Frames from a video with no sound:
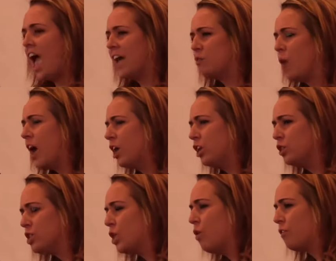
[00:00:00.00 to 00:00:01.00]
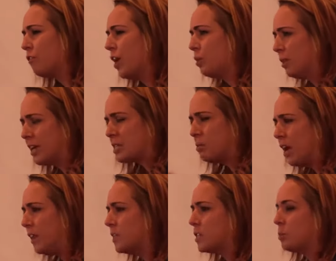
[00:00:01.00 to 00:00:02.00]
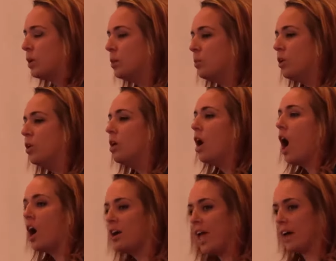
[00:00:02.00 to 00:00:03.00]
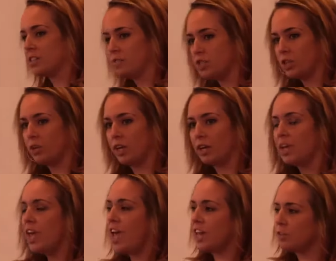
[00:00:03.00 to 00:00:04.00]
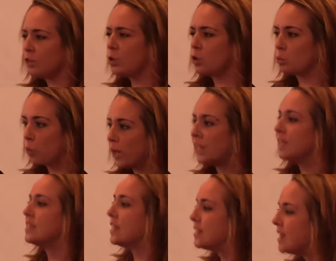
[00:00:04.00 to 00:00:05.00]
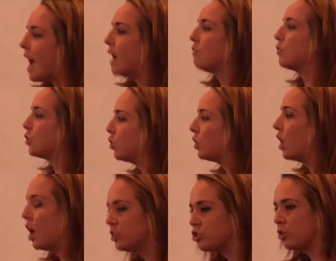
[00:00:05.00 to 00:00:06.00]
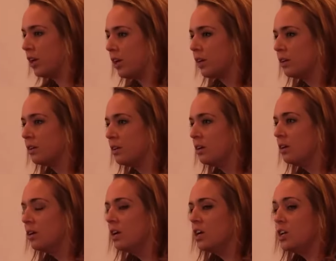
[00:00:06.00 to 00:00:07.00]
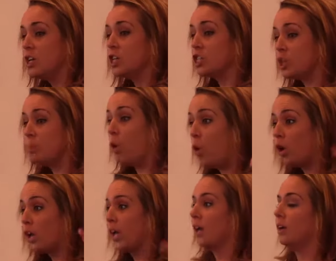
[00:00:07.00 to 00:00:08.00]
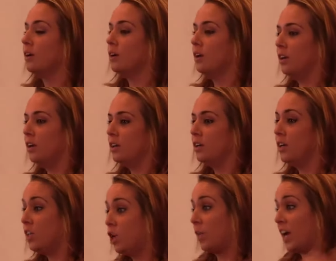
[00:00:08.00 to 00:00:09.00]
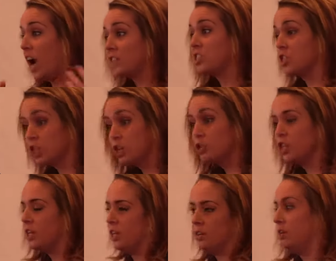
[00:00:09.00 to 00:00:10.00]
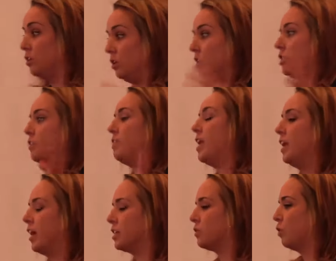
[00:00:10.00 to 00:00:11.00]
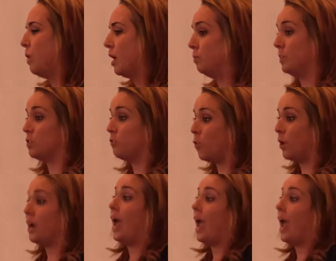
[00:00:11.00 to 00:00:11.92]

And why are you so afraid? Because many of these people are on active duty. And if you are willing to die for your country, supporting you know, the Constitution and defending us from enemies foreign